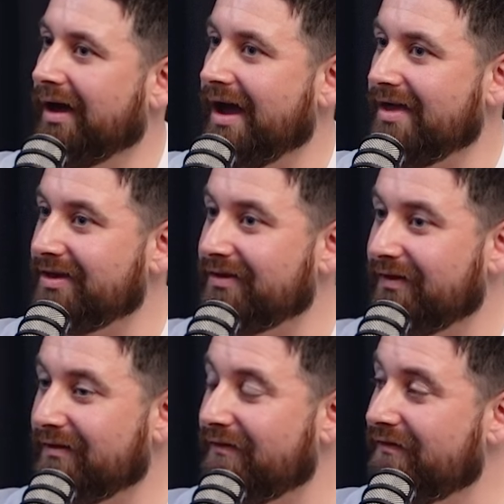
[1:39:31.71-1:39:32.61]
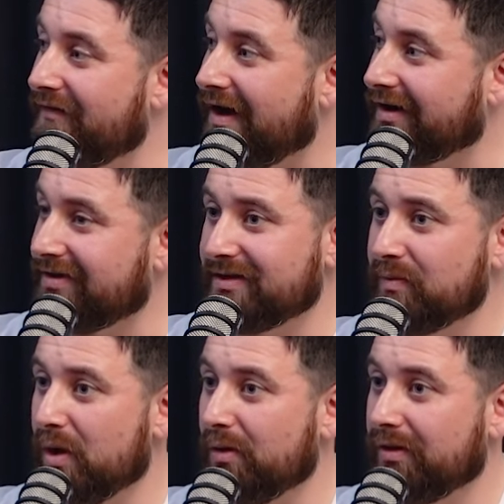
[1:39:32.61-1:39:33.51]
And you think, fuck, this
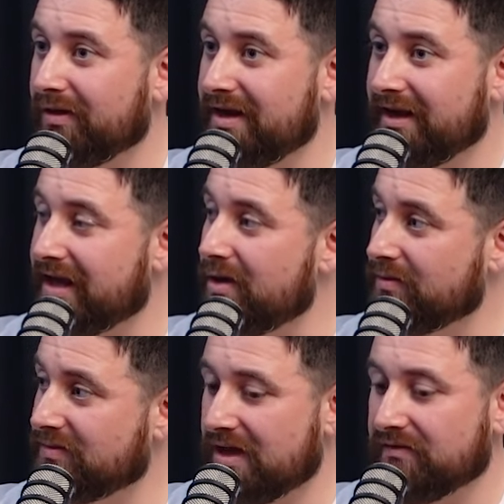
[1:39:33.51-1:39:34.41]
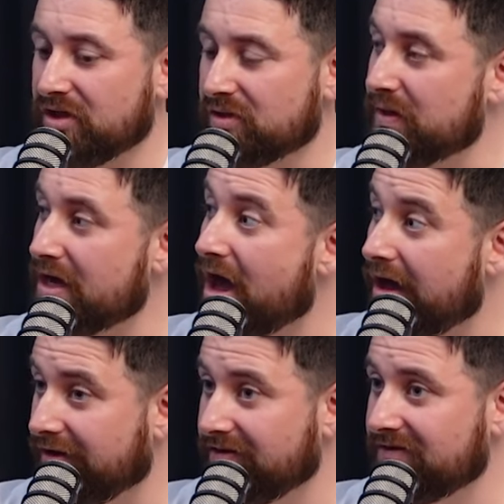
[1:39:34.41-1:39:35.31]
bloke nearly killed himself just
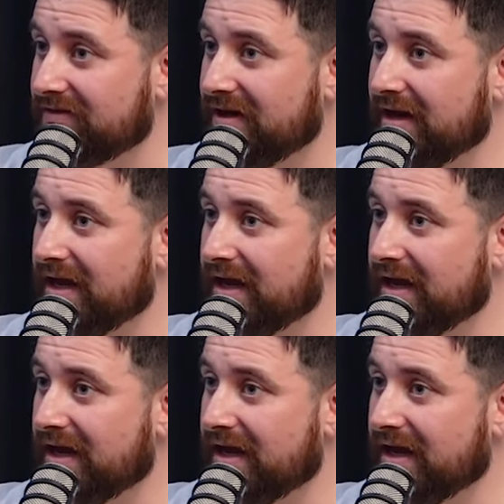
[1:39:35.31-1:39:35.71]
because